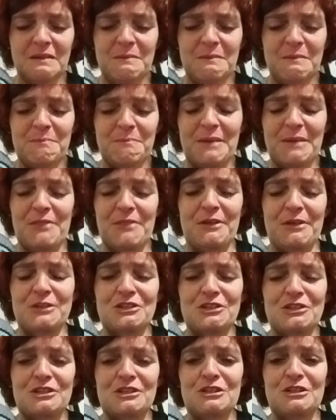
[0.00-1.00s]
But
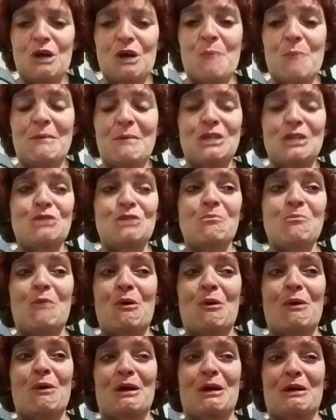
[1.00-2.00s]
there's so much
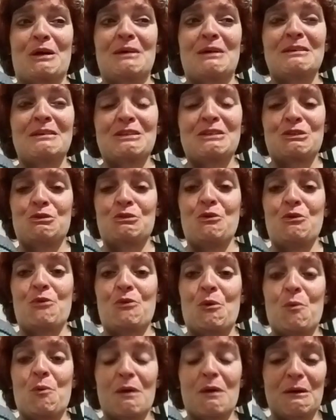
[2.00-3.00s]
more to
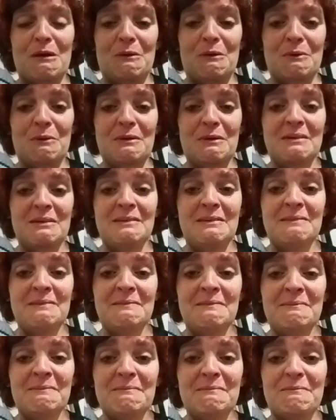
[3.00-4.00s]
the world.
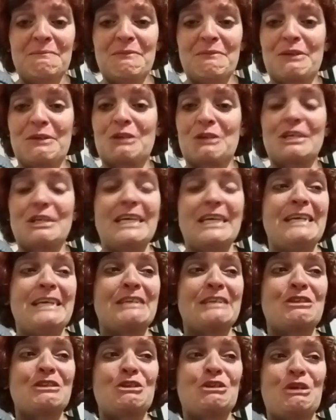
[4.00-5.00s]
There
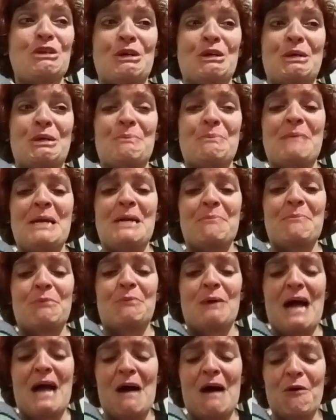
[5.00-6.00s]
is good
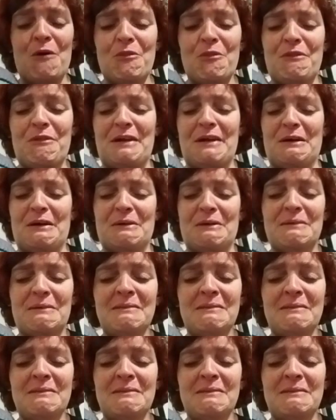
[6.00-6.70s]
people out there.